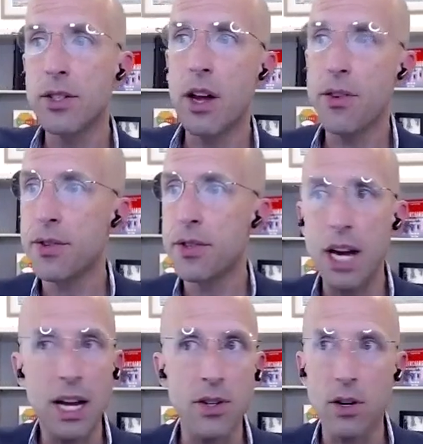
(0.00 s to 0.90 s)
in other
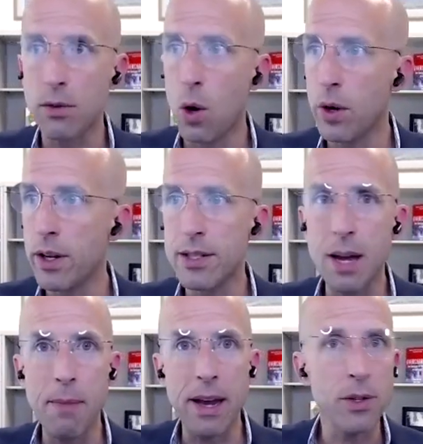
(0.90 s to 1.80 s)
states are going to the
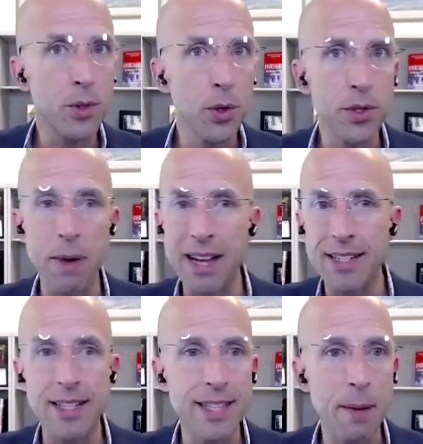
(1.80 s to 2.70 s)
same medical schools and
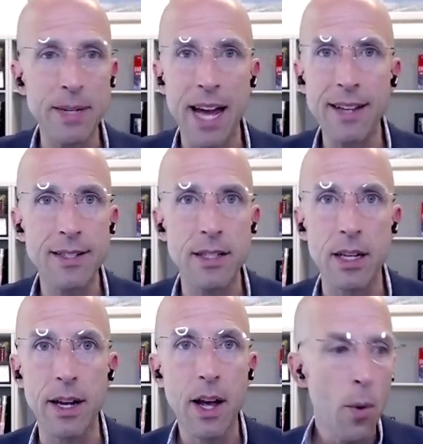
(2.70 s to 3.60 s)
passing the same tests
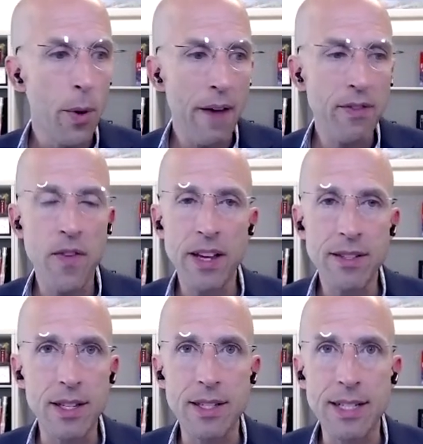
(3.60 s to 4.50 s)
and would have to
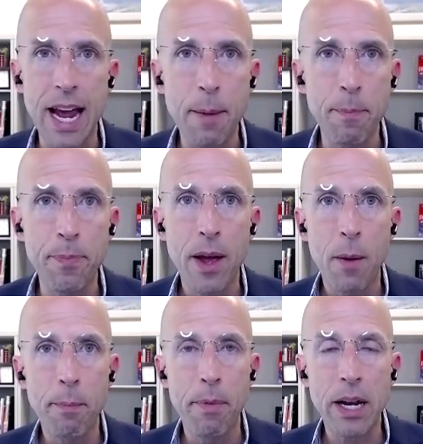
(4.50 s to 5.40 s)
face the same
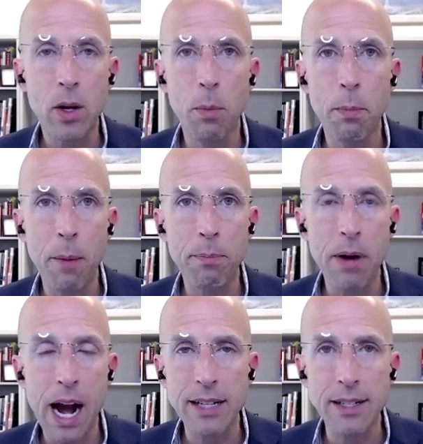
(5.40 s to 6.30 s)
medical
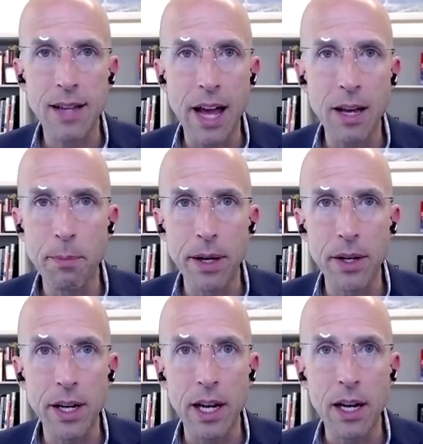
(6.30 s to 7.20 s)
malpractice
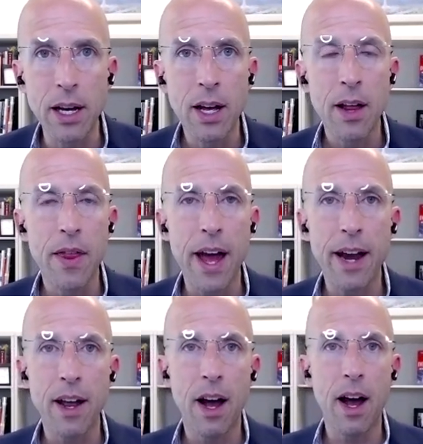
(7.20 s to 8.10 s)
liability
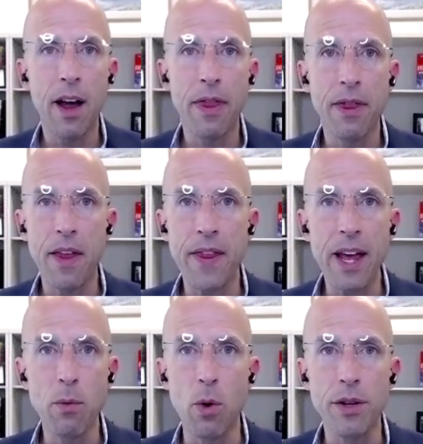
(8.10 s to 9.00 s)
that
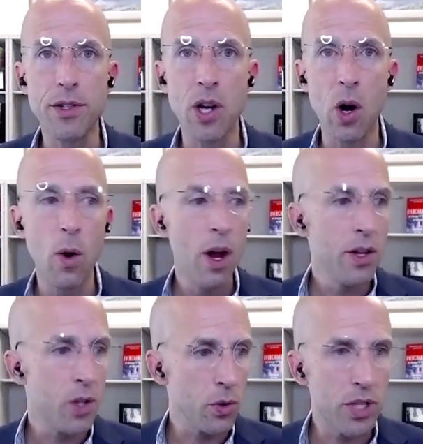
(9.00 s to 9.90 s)
they would. So
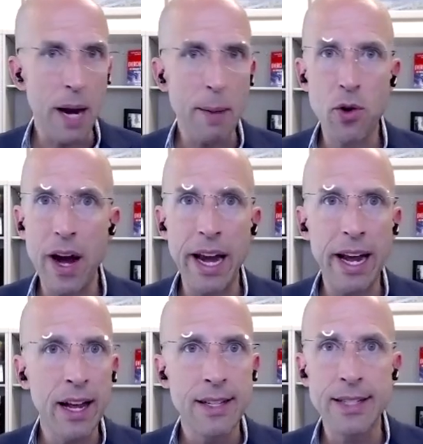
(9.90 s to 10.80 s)
same
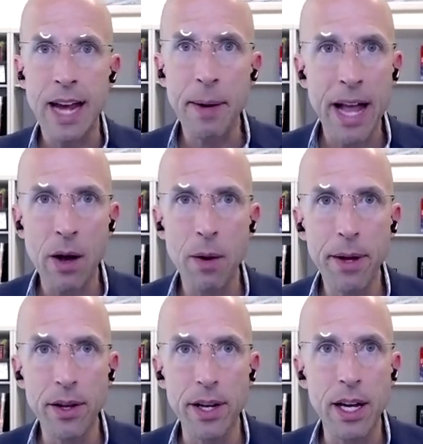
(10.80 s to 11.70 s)
training, same
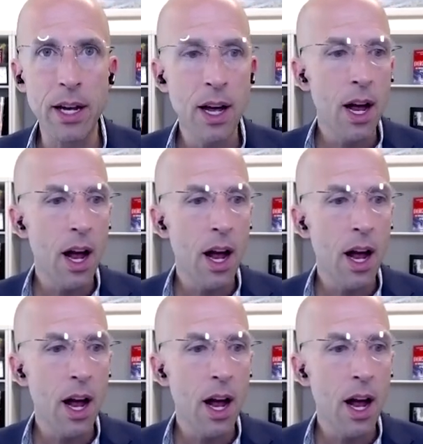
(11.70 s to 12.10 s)
accountability.